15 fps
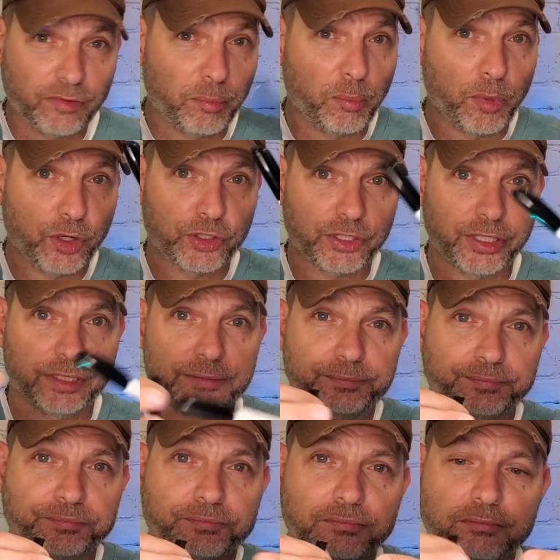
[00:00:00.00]
a marker.
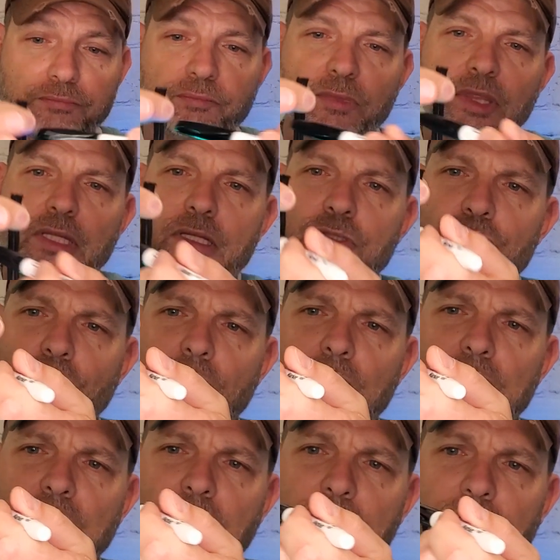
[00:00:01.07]
Draw a
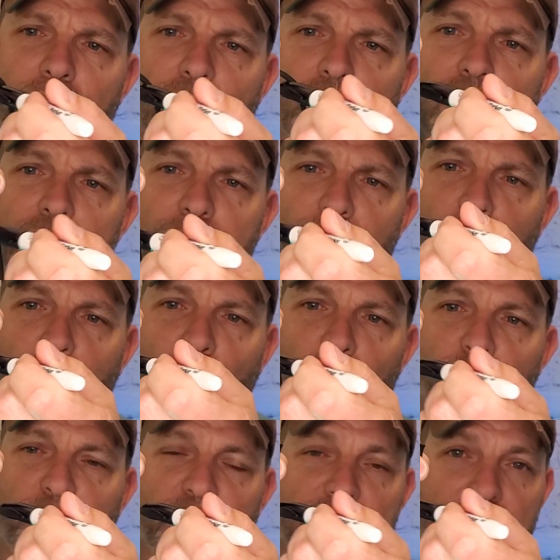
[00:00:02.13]
line across
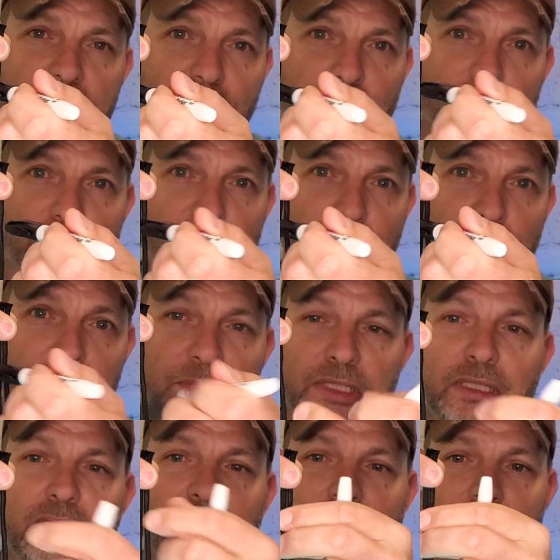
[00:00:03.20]
both pieces of the tube.
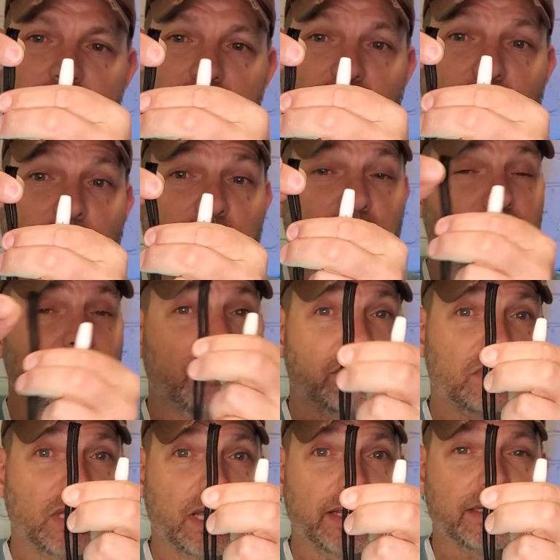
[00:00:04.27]
That's going to be your
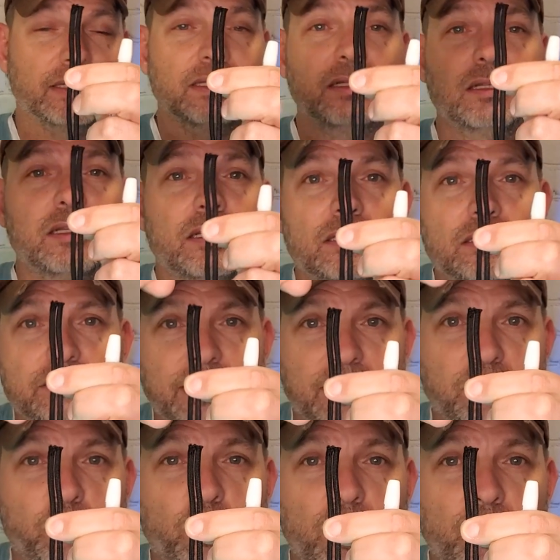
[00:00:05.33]
level line. Take
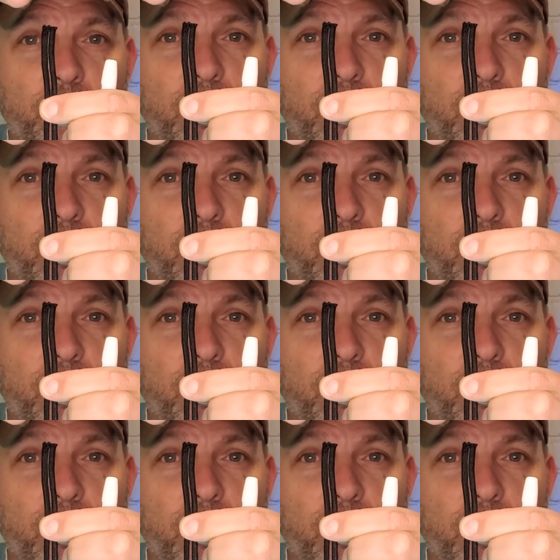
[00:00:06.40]
a water